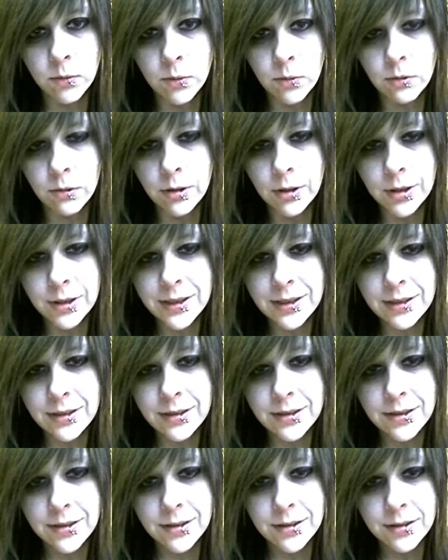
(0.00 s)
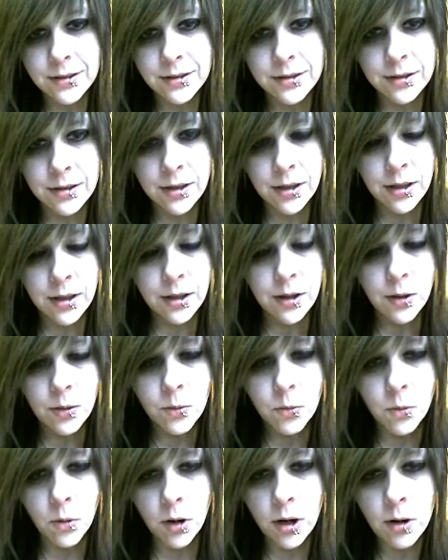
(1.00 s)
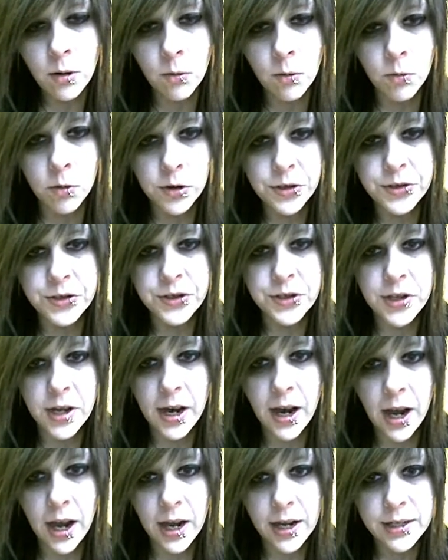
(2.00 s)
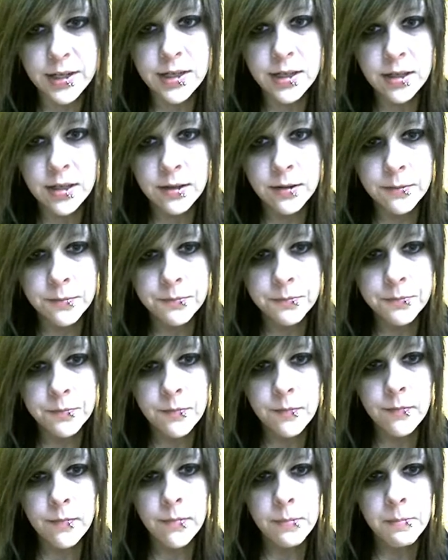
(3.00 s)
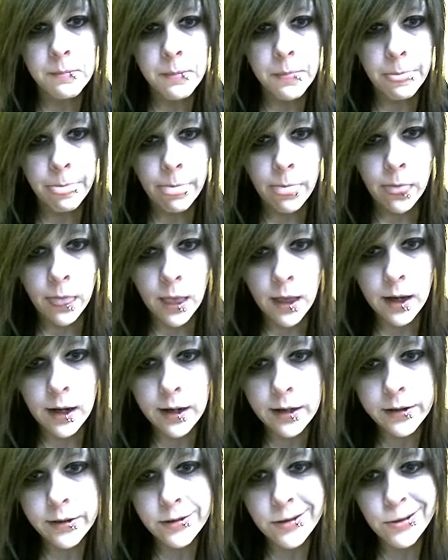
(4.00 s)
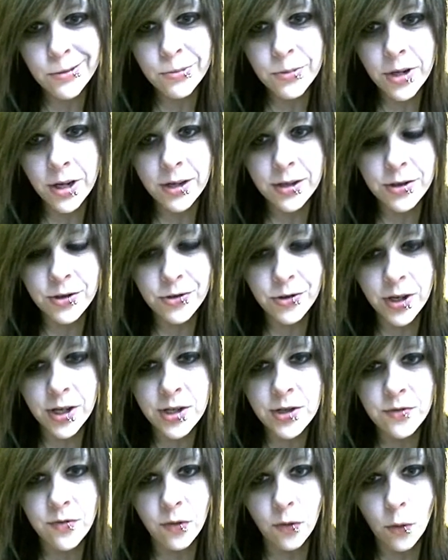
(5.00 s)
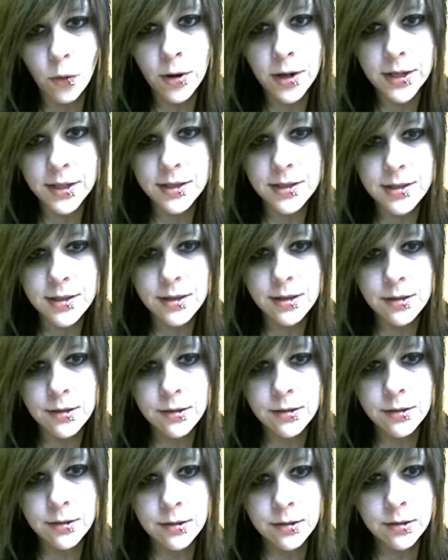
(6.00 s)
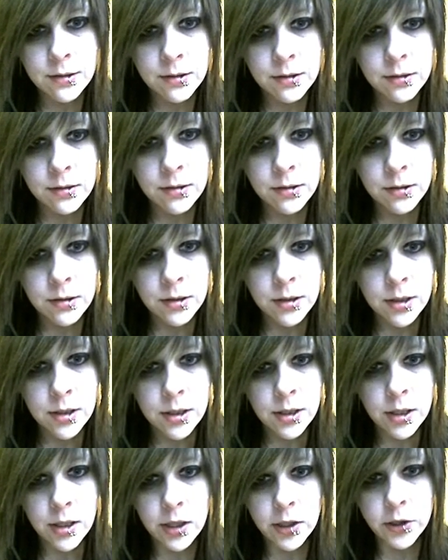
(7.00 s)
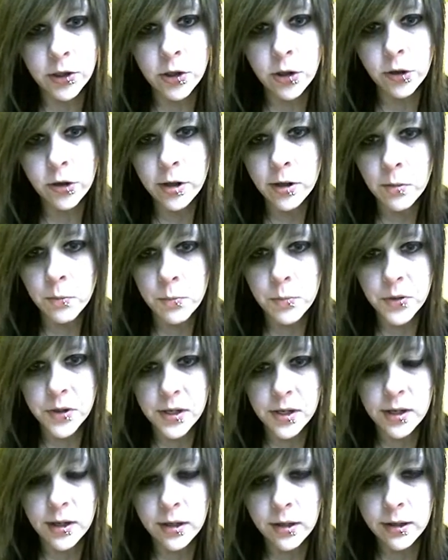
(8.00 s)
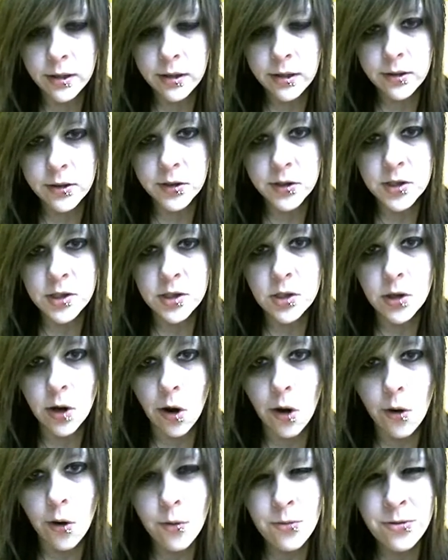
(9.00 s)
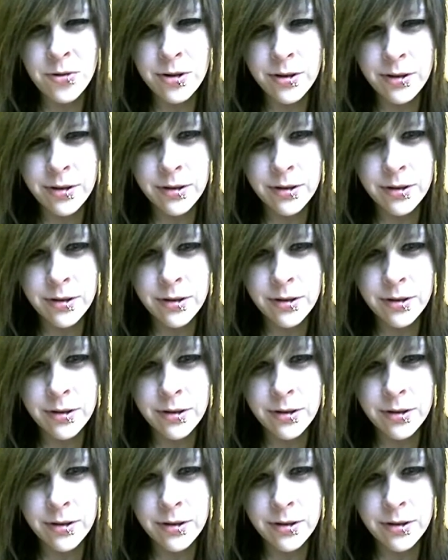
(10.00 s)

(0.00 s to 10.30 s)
What? What was that? I heard some kind of strange voice. It couldn't be. The stone?